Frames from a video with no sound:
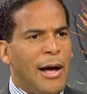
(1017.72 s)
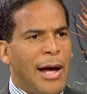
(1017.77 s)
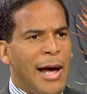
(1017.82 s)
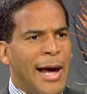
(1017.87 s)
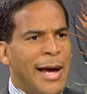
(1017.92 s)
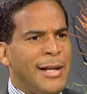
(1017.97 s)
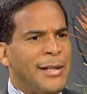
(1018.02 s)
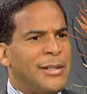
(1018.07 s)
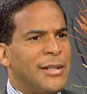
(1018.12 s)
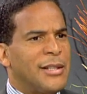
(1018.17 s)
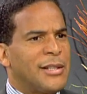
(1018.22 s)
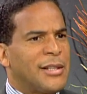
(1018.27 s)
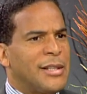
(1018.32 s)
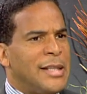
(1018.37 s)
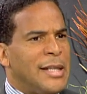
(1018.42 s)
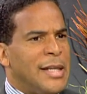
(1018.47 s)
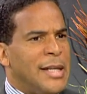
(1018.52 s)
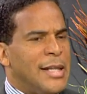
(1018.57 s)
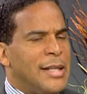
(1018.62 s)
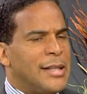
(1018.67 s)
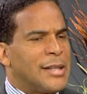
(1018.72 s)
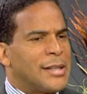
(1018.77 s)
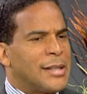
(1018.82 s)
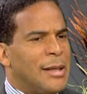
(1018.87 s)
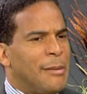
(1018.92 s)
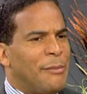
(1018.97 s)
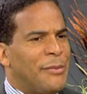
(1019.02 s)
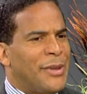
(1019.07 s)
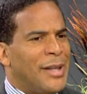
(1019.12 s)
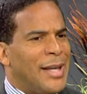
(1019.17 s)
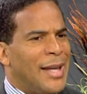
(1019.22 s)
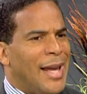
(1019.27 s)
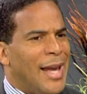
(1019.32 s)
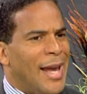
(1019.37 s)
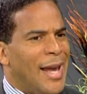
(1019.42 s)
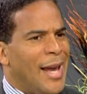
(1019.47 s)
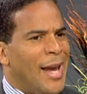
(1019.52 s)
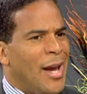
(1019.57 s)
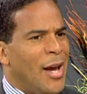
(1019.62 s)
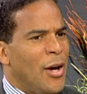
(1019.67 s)
I just need
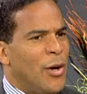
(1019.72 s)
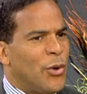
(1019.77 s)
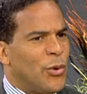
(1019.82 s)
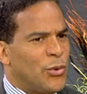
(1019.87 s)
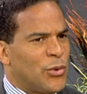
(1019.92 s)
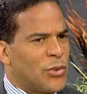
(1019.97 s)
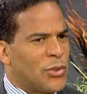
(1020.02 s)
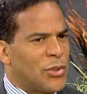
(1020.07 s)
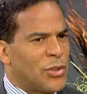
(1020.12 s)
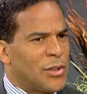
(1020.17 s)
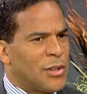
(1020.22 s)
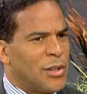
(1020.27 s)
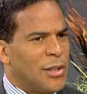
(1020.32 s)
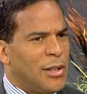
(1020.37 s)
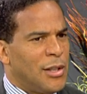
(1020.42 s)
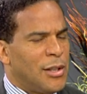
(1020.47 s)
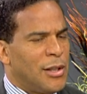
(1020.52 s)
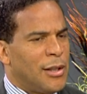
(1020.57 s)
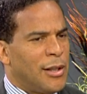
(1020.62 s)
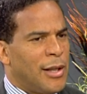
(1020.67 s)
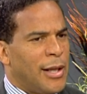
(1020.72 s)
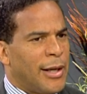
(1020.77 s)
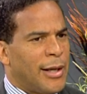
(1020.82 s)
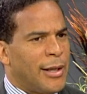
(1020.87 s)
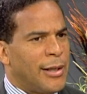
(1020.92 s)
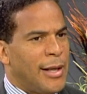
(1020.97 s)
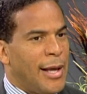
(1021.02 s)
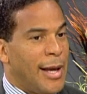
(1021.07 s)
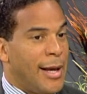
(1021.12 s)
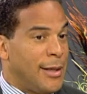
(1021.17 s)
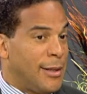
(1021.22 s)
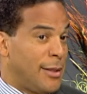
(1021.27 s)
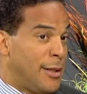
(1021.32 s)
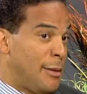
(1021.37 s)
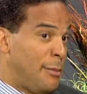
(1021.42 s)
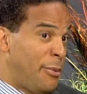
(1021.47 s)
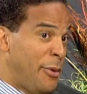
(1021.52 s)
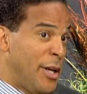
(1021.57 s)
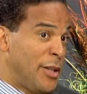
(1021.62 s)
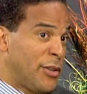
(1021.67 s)
something else like an
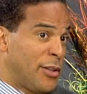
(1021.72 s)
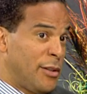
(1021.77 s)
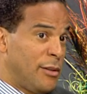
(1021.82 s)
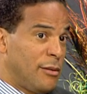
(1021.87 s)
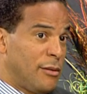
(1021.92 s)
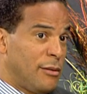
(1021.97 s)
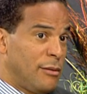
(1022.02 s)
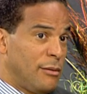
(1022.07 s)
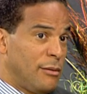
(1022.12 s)
antidepressant?